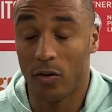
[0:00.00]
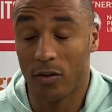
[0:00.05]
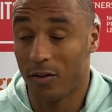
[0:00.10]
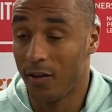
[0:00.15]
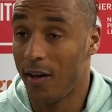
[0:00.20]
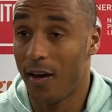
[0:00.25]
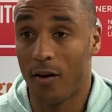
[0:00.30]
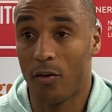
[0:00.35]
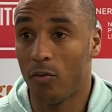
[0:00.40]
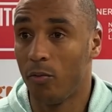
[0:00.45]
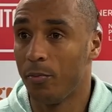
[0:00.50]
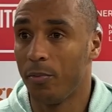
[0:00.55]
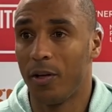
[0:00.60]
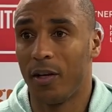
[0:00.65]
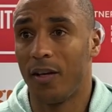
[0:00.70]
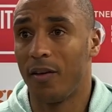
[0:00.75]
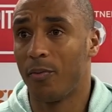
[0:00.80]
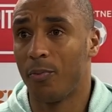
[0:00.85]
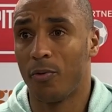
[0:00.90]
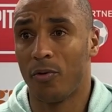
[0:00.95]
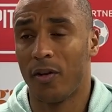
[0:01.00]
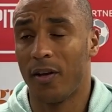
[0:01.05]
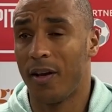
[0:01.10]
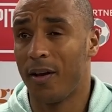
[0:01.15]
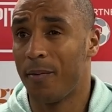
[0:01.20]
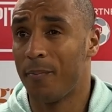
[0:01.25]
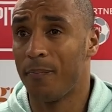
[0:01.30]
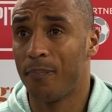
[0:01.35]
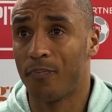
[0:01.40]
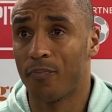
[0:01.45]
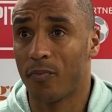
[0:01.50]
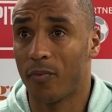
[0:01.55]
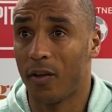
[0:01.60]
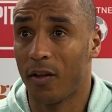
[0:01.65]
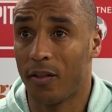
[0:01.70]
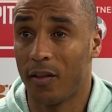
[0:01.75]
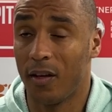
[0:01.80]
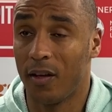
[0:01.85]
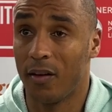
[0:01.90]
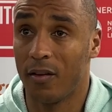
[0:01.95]
Yeah, unbelievable. Um, I
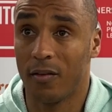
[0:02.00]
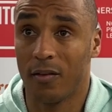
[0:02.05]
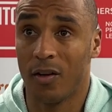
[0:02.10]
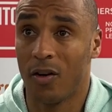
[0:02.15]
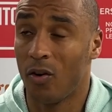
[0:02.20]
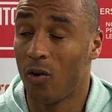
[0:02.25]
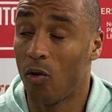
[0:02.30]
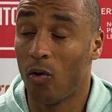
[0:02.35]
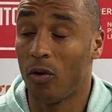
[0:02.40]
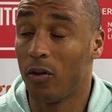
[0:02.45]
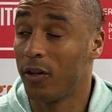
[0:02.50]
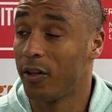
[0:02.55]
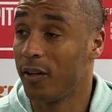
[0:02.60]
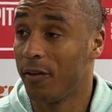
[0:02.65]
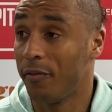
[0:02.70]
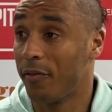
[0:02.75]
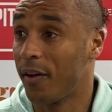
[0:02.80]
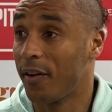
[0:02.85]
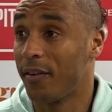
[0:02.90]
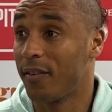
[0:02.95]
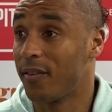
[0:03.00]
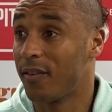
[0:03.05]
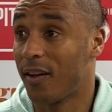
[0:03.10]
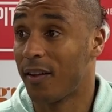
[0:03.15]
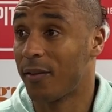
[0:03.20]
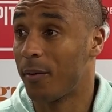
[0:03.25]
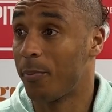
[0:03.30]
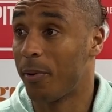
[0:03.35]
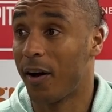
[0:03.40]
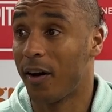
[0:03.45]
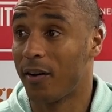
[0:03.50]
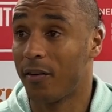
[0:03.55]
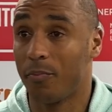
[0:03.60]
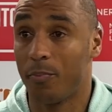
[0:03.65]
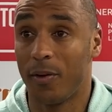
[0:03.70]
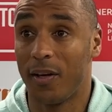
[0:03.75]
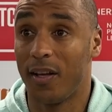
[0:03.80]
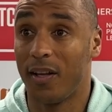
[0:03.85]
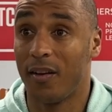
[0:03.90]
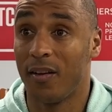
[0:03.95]
think all the defenders at the back have
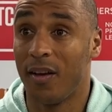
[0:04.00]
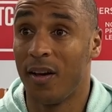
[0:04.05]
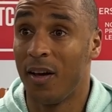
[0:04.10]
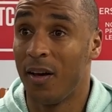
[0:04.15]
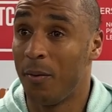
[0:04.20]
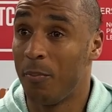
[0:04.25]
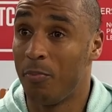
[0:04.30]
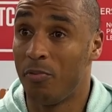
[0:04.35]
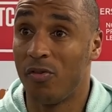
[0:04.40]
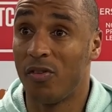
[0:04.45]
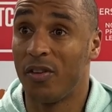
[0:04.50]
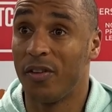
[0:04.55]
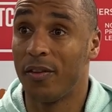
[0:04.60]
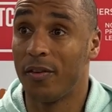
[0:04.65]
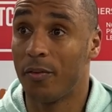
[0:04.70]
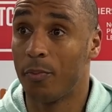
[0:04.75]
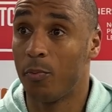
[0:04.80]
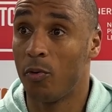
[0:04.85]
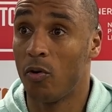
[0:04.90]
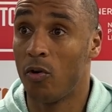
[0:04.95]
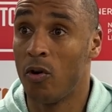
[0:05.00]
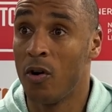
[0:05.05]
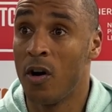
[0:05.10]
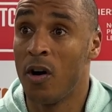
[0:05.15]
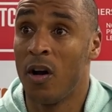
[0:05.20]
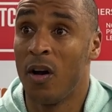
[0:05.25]
been brilliant, but